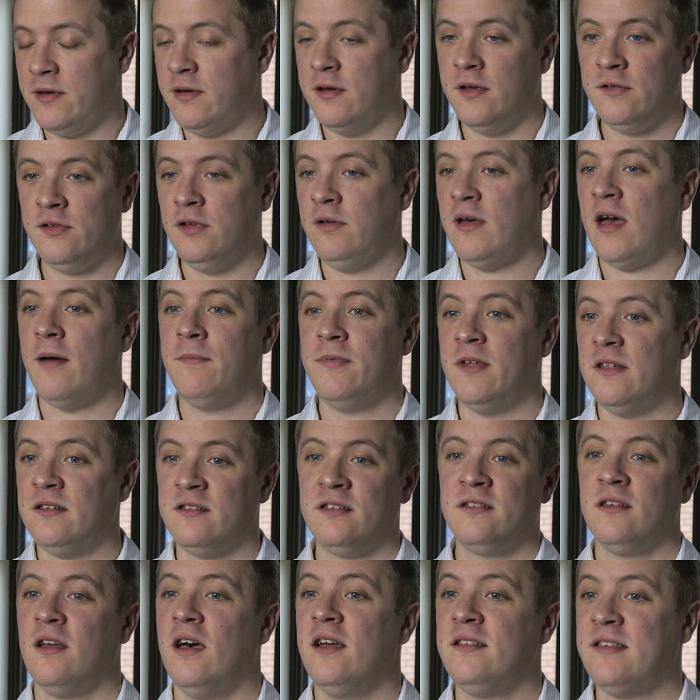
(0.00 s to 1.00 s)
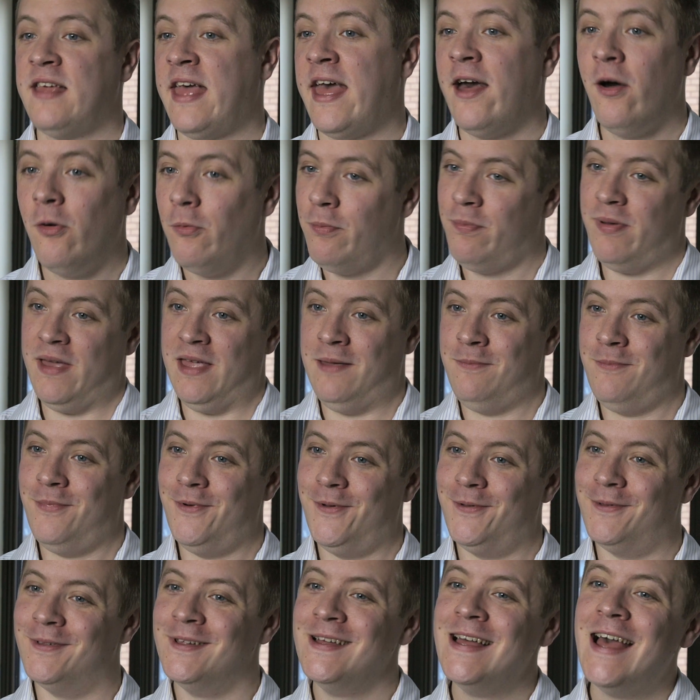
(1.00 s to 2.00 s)
because you have that desire to help
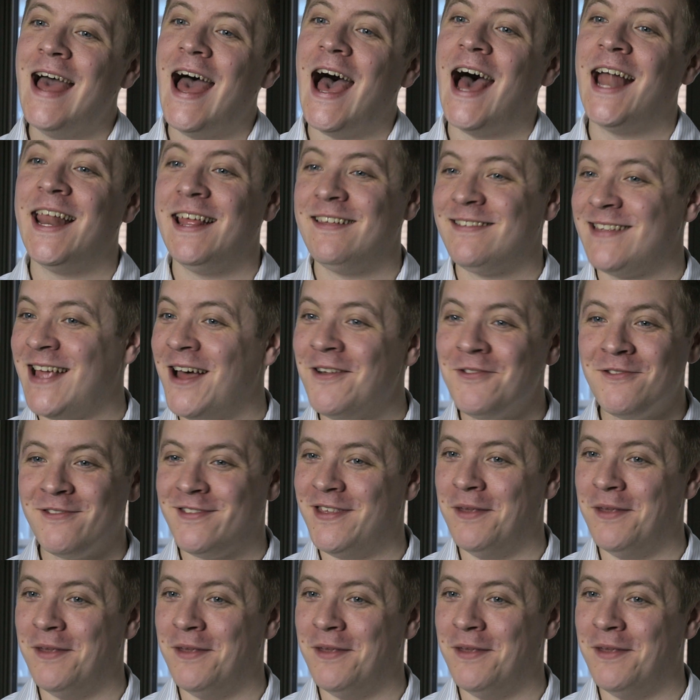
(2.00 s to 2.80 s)
people. And it sounds